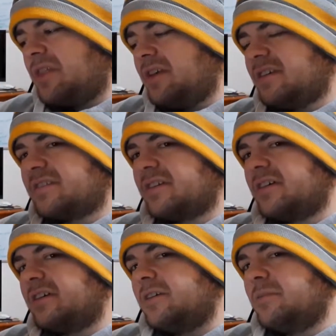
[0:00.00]
this
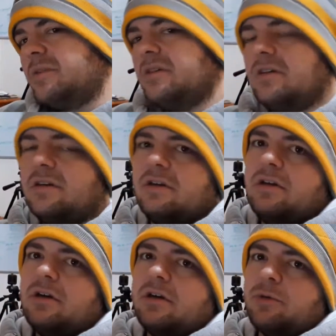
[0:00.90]
time
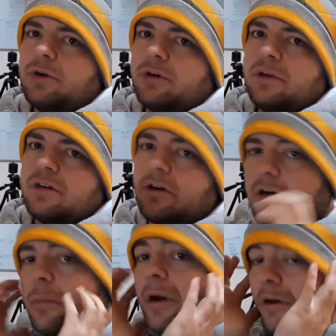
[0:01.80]
we're going to be
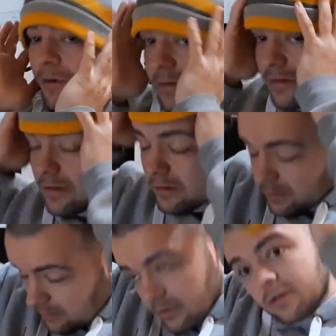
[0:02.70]
talking about
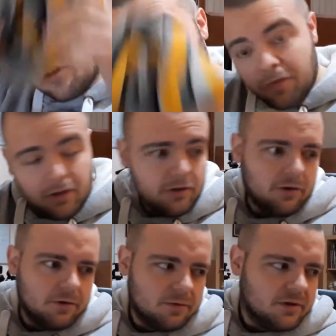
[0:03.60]

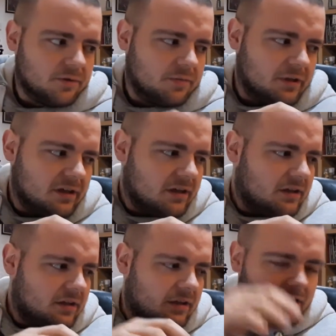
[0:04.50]
overload, which would be
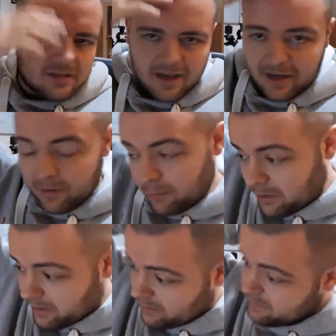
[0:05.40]
the second
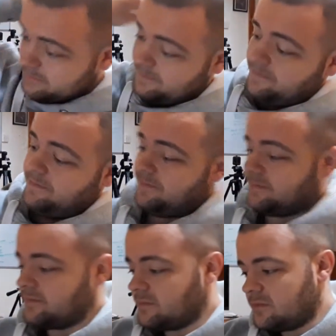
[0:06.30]
one.
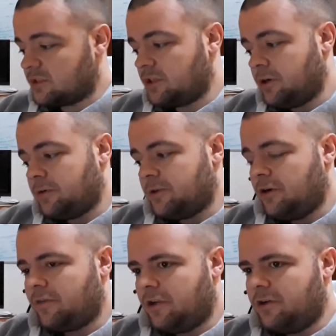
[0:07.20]
So
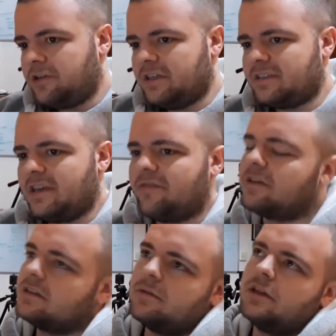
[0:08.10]
overload is
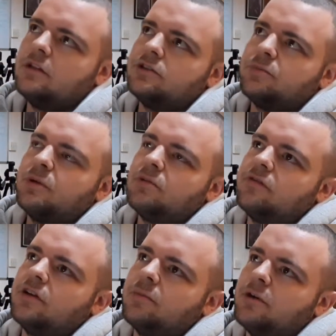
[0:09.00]
definitely something loads of people
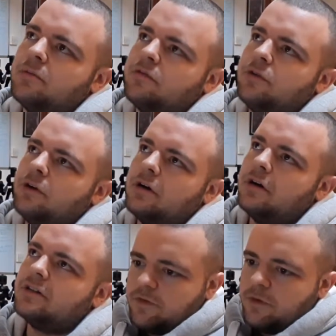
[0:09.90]
have heard about
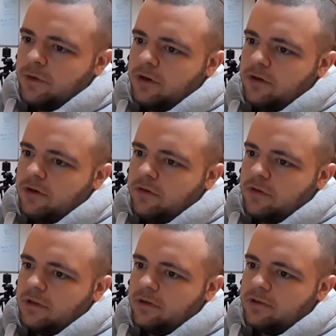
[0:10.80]
before. For
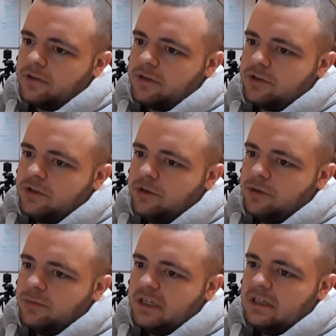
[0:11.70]
overload
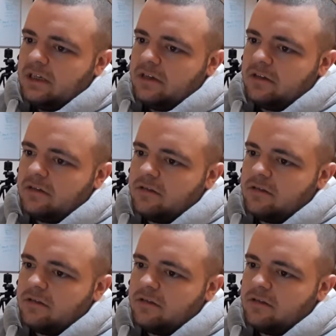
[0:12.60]
to be